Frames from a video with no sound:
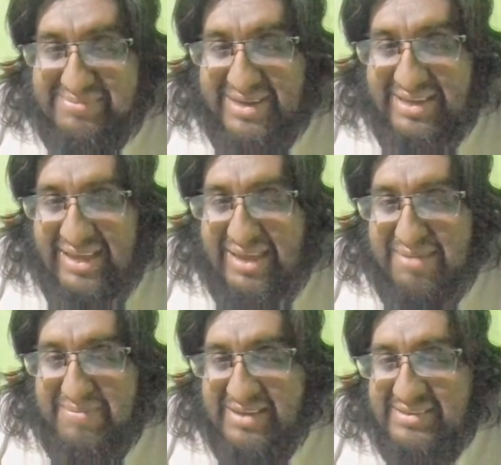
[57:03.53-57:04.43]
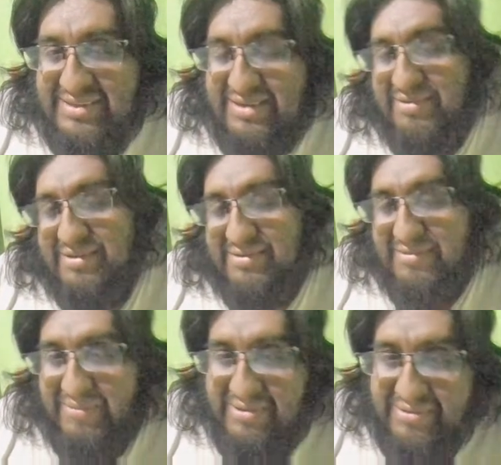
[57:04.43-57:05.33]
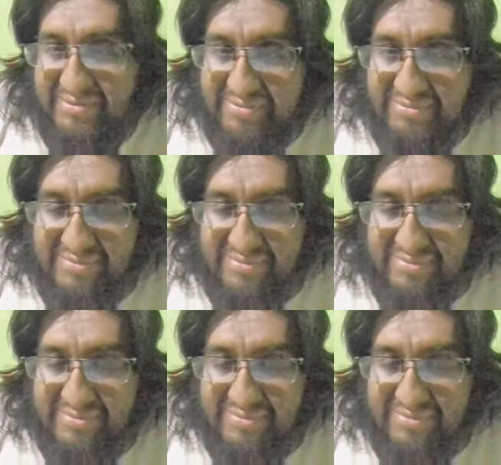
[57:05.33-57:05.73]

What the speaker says: by A, B, C in order to avoid you